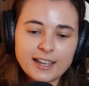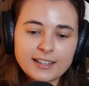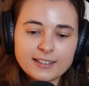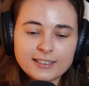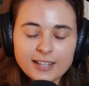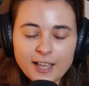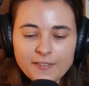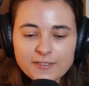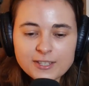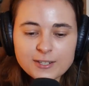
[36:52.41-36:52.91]
I'd
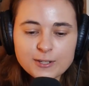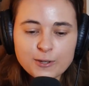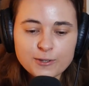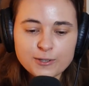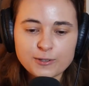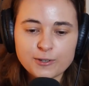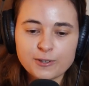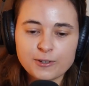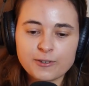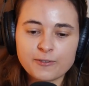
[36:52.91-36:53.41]
love to know
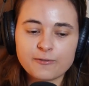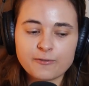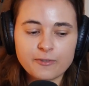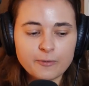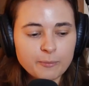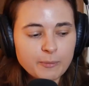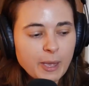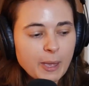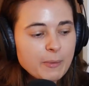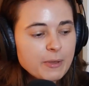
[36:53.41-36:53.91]
sort of
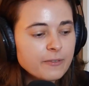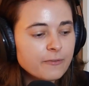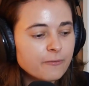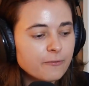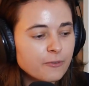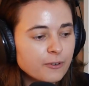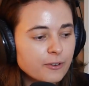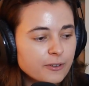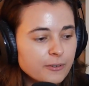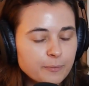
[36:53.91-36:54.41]
maybe
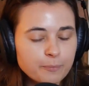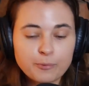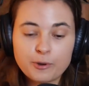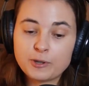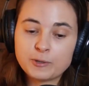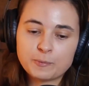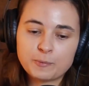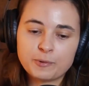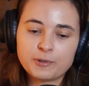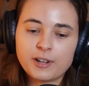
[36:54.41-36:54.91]
for
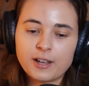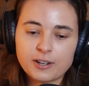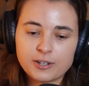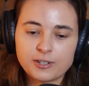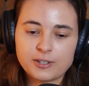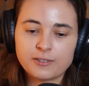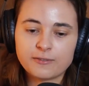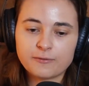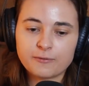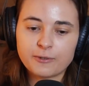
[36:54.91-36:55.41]

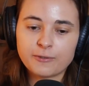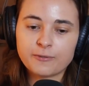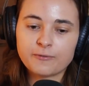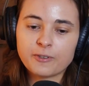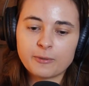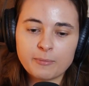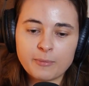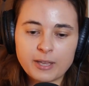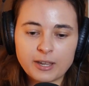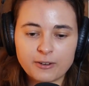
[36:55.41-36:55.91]
post-production, for
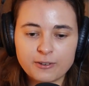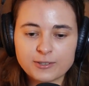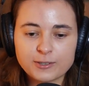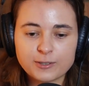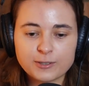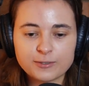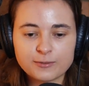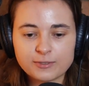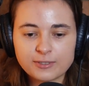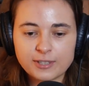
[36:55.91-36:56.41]
filmmakers
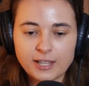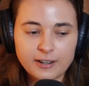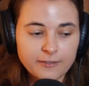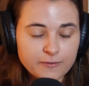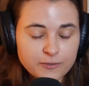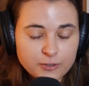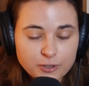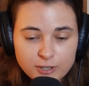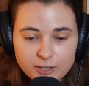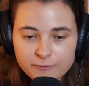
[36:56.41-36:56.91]
that
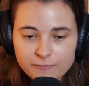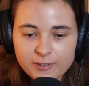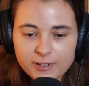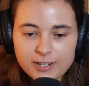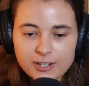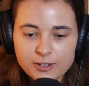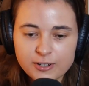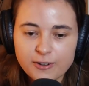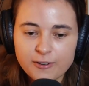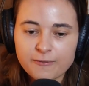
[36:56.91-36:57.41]
have just
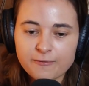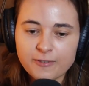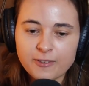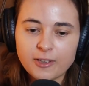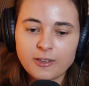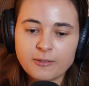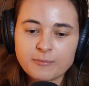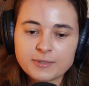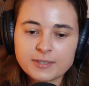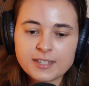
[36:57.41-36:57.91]
finished their
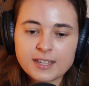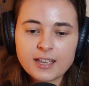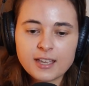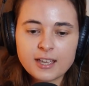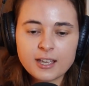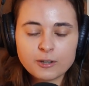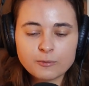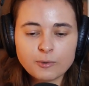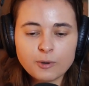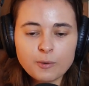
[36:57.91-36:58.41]
films,
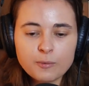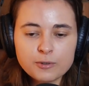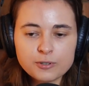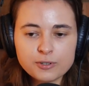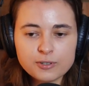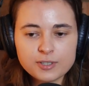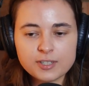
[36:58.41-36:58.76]
what would you